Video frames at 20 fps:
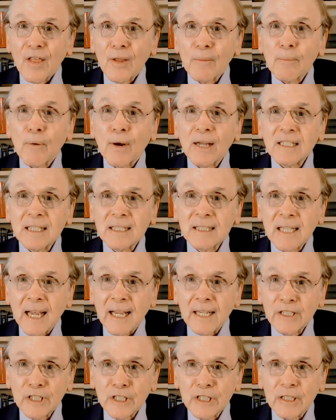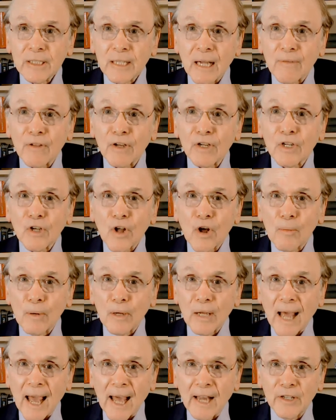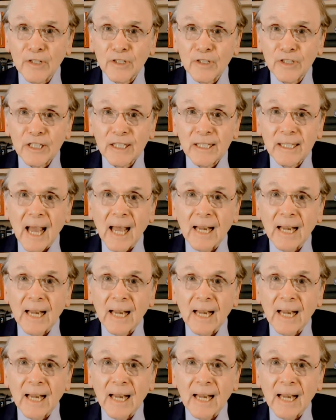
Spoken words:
the presentation of the Global Energy